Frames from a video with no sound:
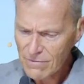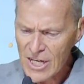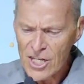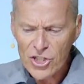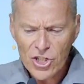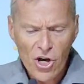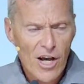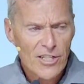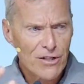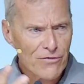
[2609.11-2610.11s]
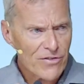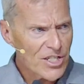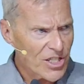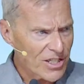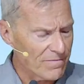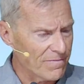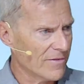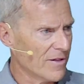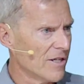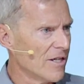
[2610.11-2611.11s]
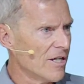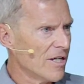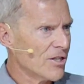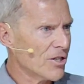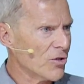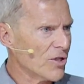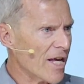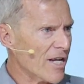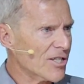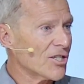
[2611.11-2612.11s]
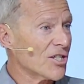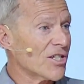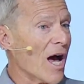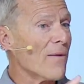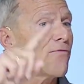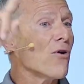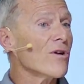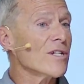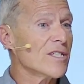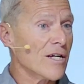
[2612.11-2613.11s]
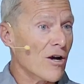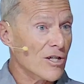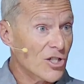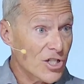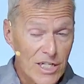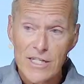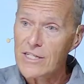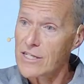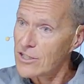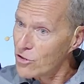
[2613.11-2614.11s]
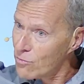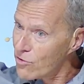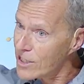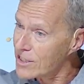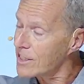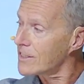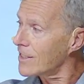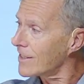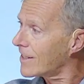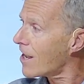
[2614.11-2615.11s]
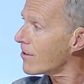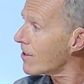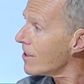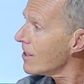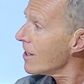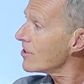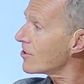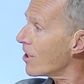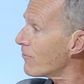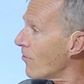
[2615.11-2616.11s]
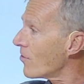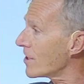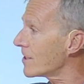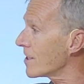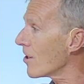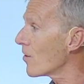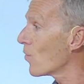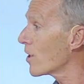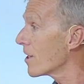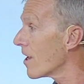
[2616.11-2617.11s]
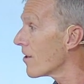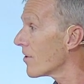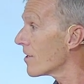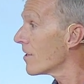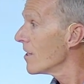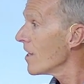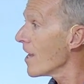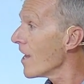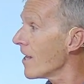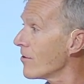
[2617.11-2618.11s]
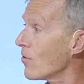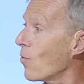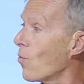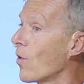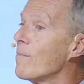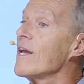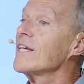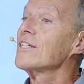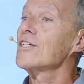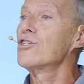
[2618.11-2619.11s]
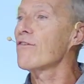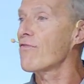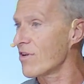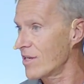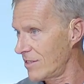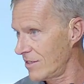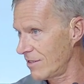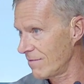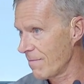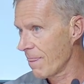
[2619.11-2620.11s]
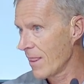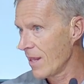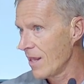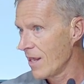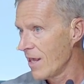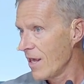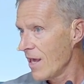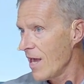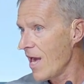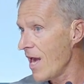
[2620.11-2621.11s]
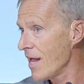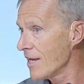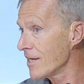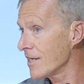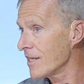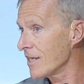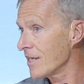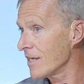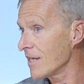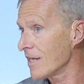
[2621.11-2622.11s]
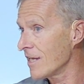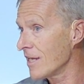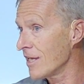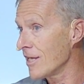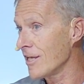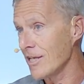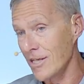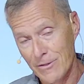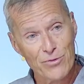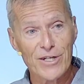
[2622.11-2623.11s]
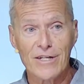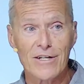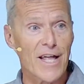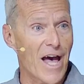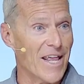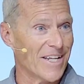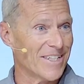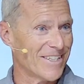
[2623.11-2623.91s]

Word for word: to cause division to get us to stop focusing on Jesus, who brings us together, and start focusing on one another and what makes us different. And he's pretty good at it.